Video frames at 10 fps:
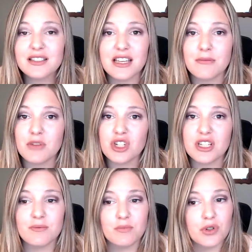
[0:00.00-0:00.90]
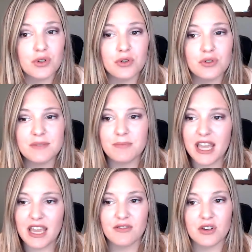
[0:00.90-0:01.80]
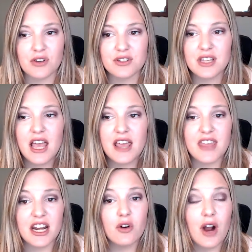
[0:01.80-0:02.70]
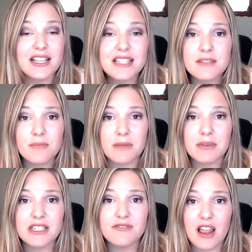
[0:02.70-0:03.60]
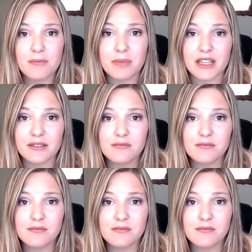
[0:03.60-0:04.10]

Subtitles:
images, moods, behaviors that a crisis may be developing?